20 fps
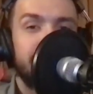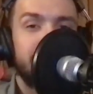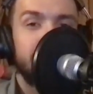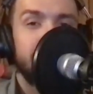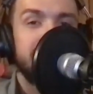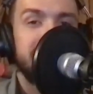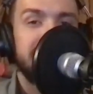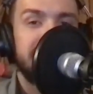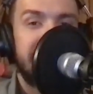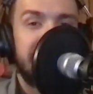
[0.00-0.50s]

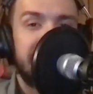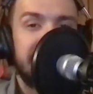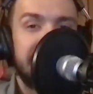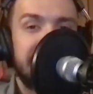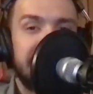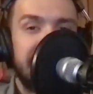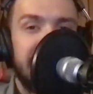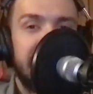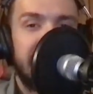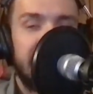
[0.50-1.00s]
from Danny
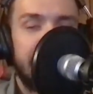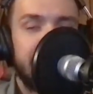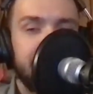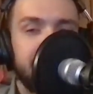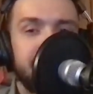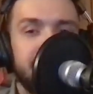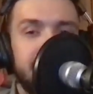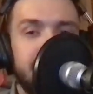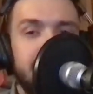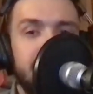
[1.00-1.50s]

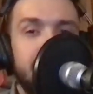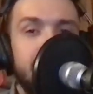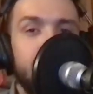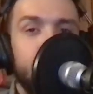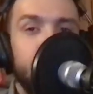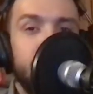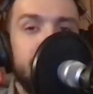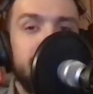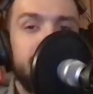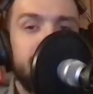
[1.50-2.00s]
Dimes.
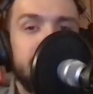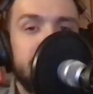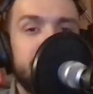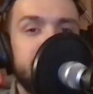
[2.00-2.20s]
We flipped to